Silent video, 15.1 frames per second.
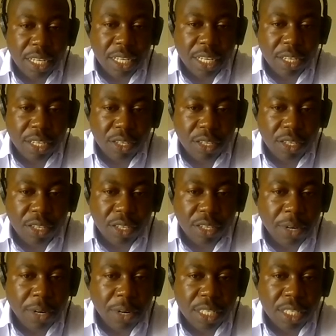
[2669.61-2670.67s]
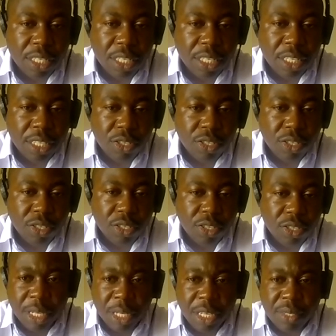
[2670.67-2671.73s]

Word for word: So that's the one we've been using. I'm not sure